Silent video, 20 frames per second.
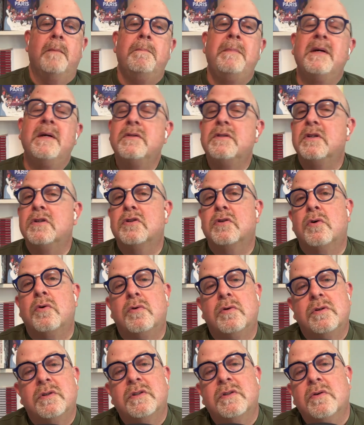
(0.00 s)
Miel de
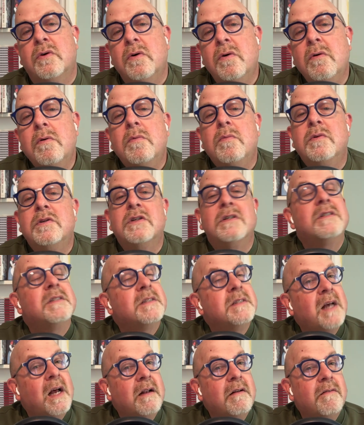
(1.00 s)
Tournesol, which is
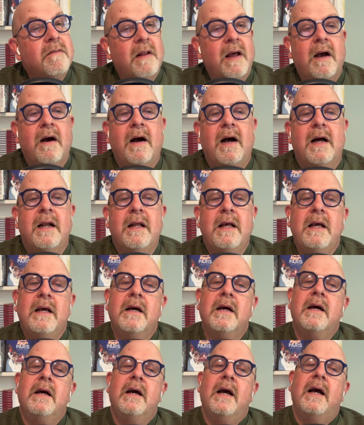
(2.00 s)
sunflower honey,
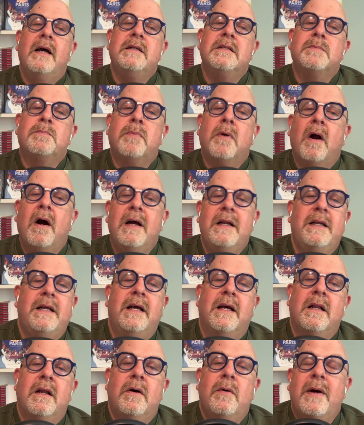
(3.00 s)
is bright
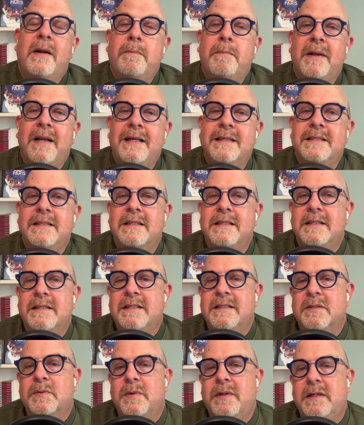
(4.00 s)
yellow and pleasantly
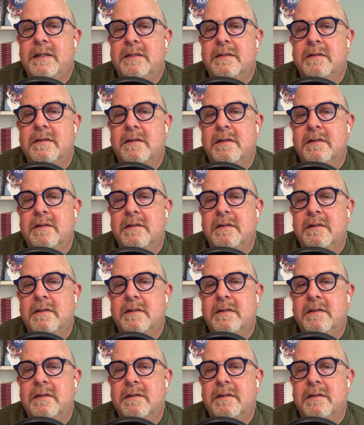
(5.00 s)
sweet.